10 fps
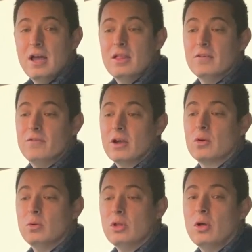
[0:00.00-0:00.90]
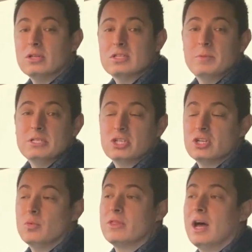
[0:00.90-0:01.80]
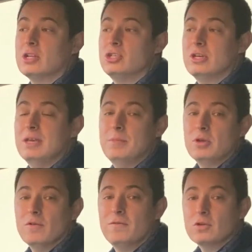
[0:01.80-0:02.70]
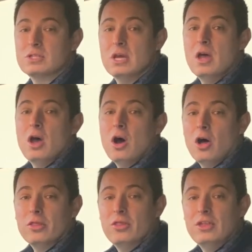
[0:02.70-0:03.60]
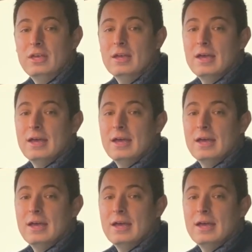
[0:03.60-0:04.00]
the vehicle will hold its position without you keeping your foot on the